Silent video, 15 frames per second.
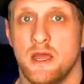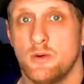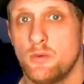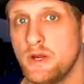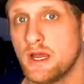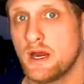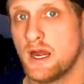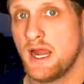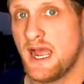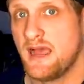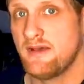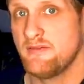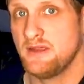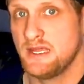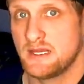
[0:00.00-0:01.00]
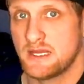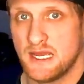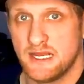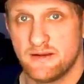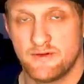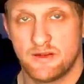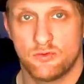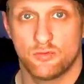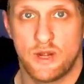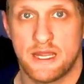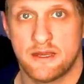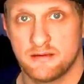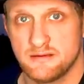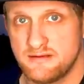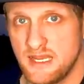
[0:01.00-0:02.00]
we are having kind of a
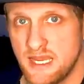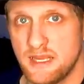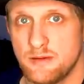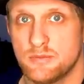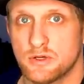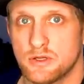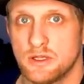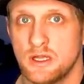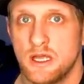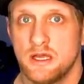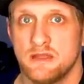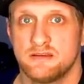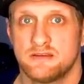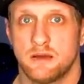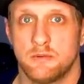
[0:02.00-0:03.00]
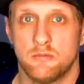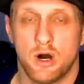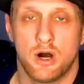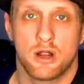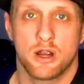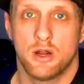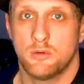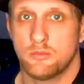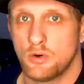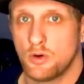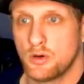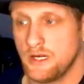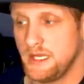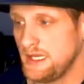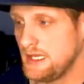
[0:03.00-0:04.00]
round table tomorrow
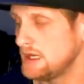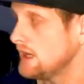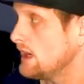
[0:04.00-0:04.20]
morning